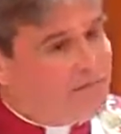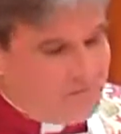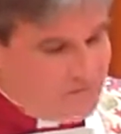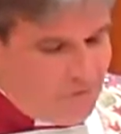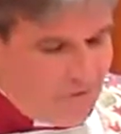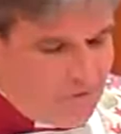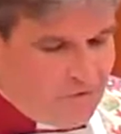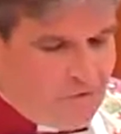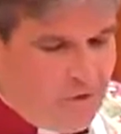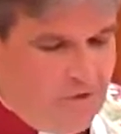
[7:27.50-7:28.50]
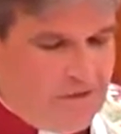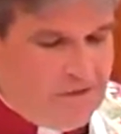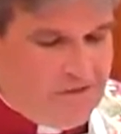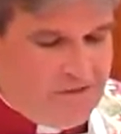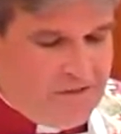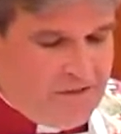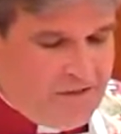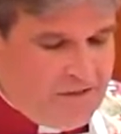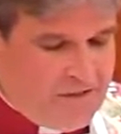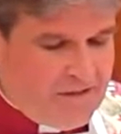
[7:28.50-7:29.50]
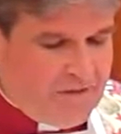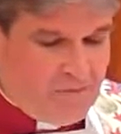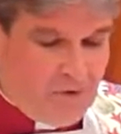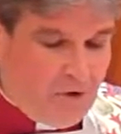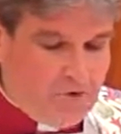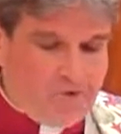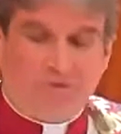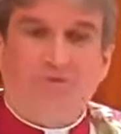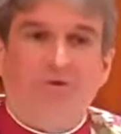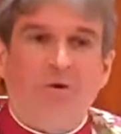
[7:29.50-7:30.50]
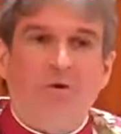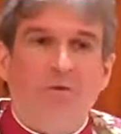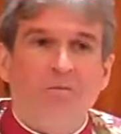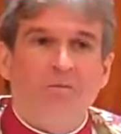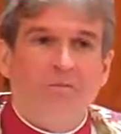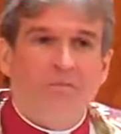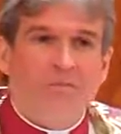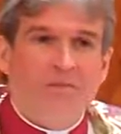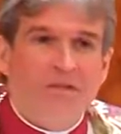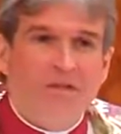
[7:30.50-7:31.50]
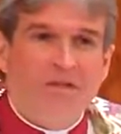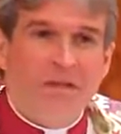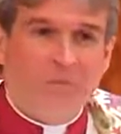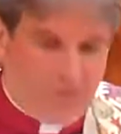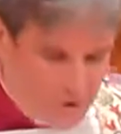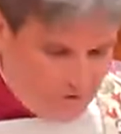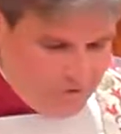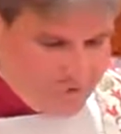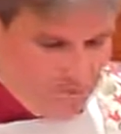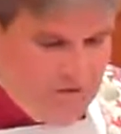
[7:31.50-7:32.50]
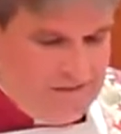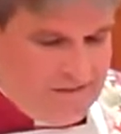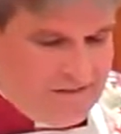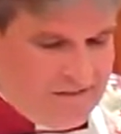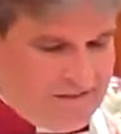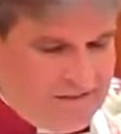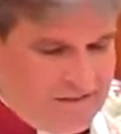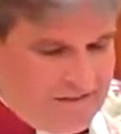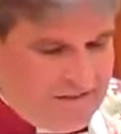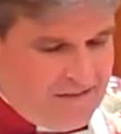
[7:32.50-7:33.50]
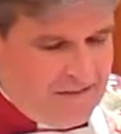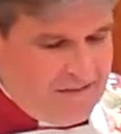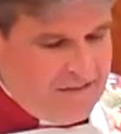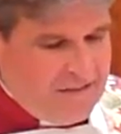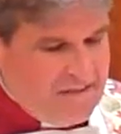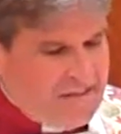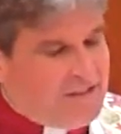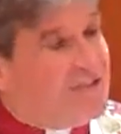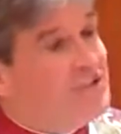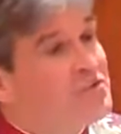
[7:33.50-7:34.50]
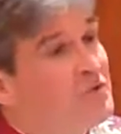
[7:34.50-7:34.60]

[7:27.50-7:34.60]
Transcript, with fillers: with all your heart and with all your soul and with all your strength. This